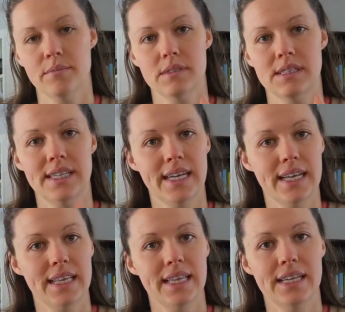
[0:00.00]

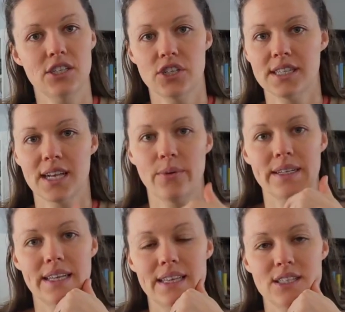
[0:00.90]
seeding these just like we
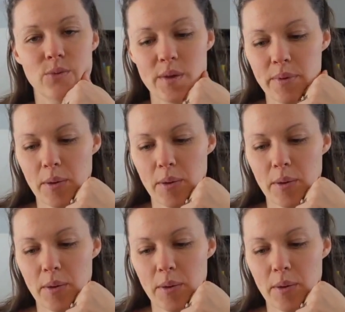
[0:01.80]
did the sweet